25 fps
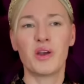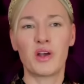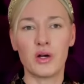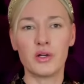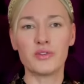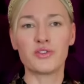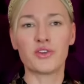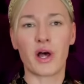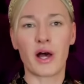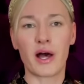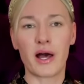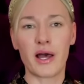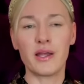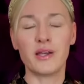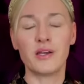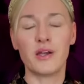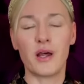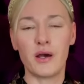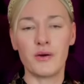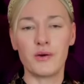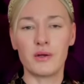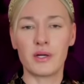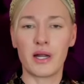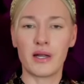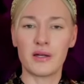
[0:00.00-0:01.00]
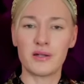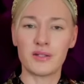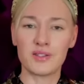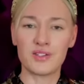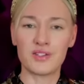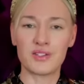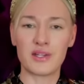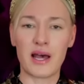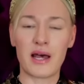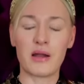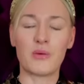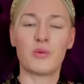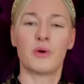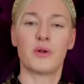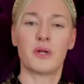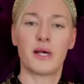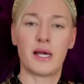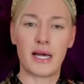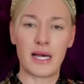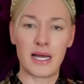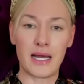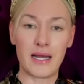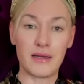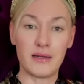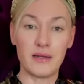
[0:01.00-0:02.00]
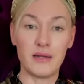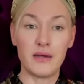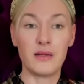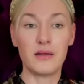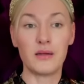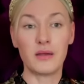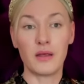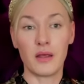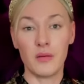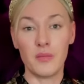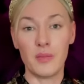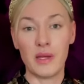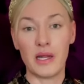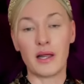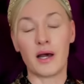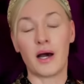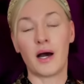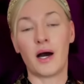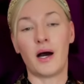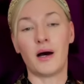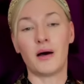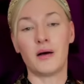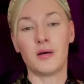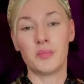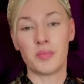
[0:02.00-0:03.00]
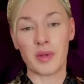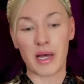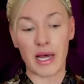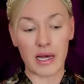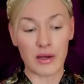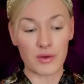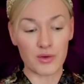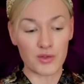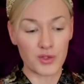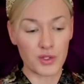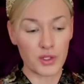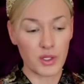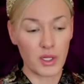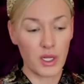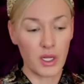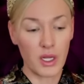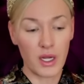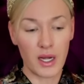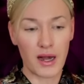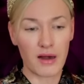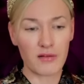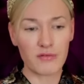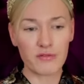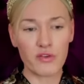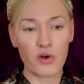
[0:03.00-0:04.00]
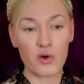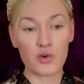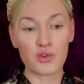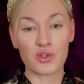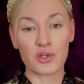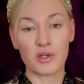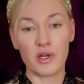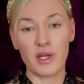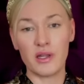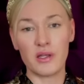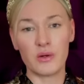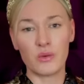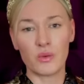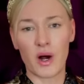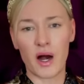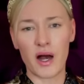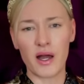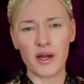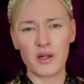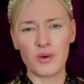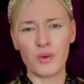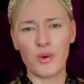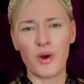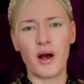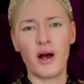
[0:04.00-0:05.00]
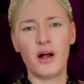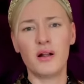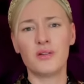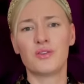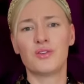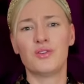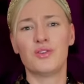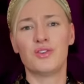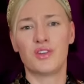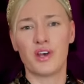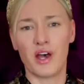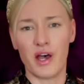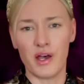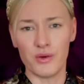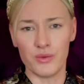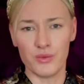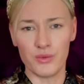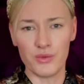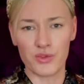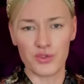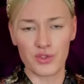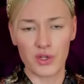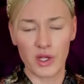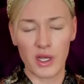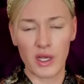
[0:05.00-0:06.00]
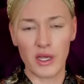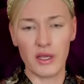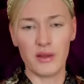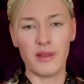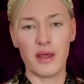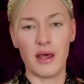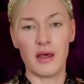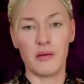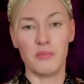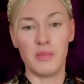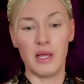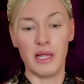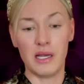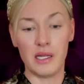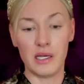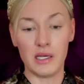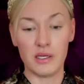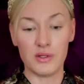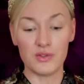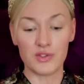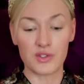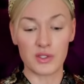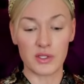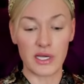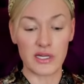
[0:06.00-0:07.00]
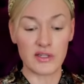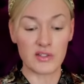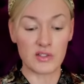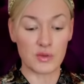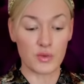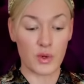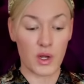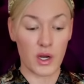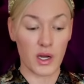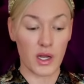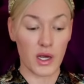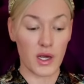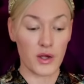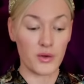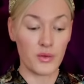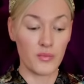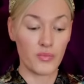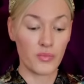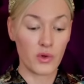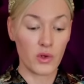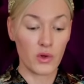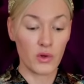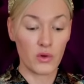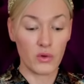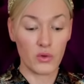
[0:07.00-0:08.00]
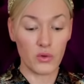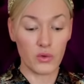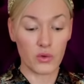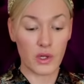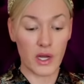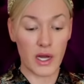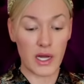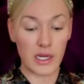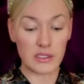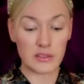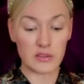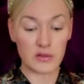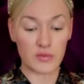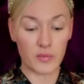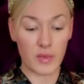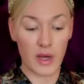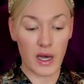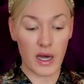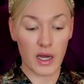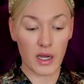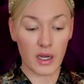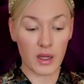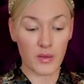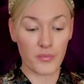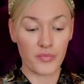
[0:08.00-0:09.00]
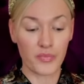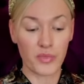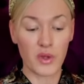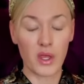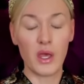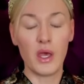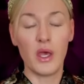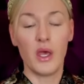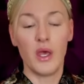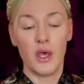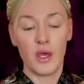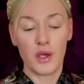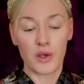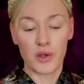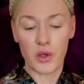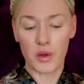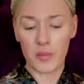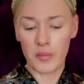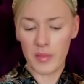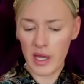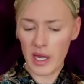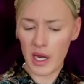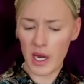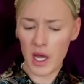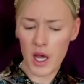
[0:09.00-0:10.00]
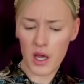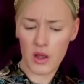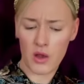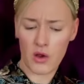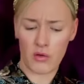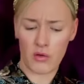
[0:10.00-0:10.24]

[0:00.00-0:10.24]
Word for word: because I know and understand what Anne and Camilla are about. Unfortunately, the wider world don't in their millions and they swallow all kinds of muck. Camilla,